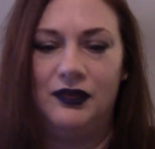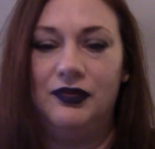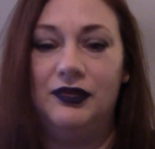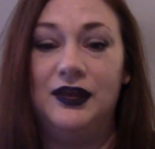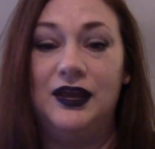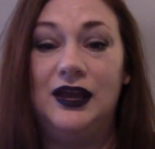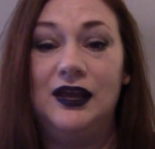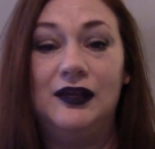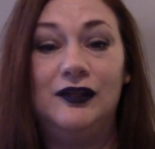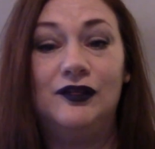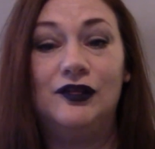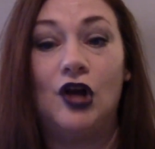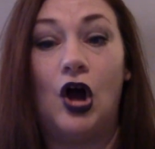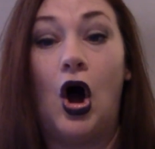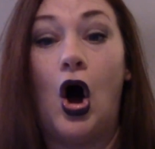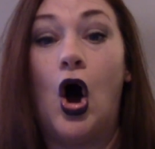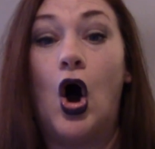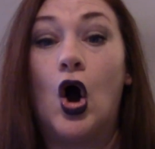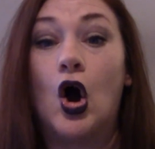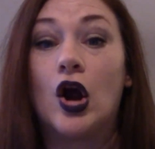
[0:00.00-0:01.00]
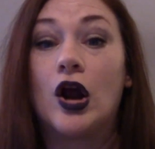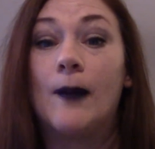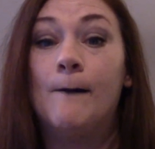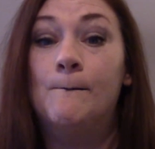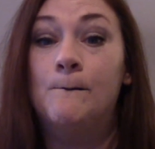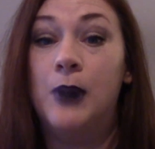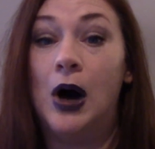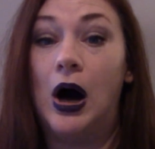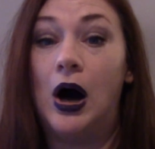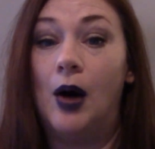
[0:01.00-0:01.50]
These are
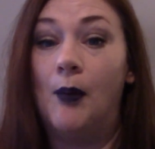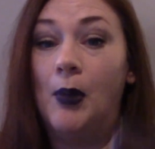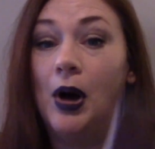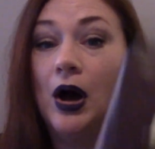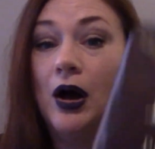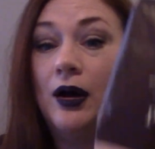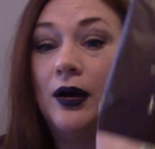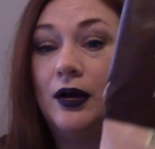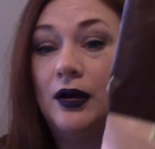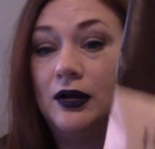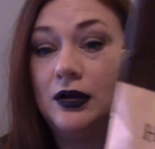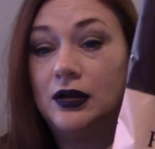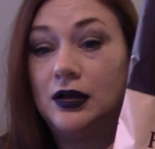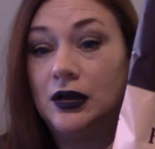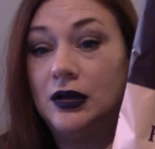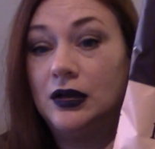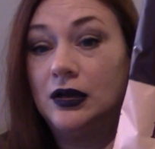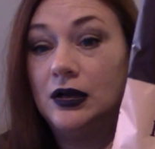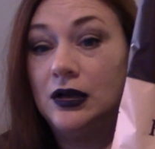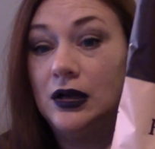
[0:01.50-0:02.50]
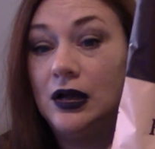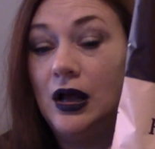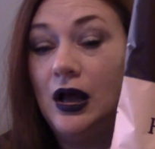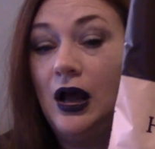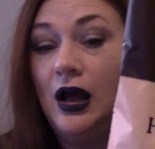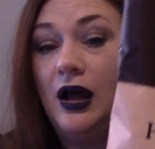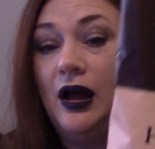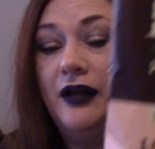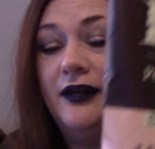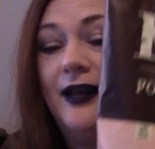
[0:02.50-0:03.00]
bomb.
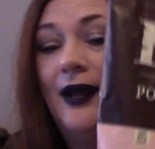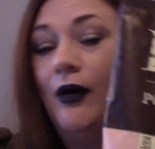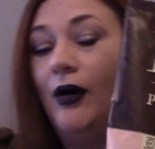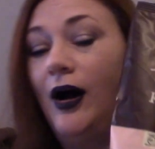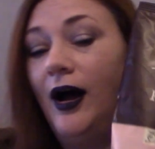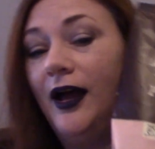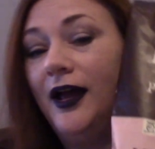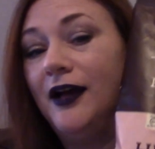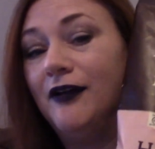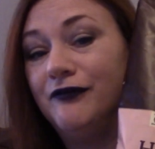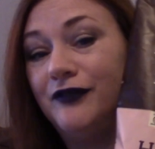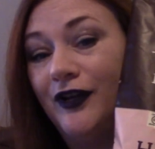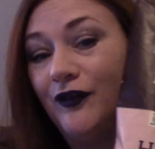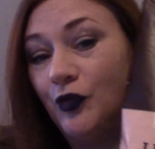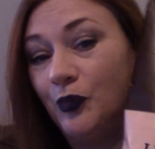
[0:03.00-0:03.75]
Now, I have never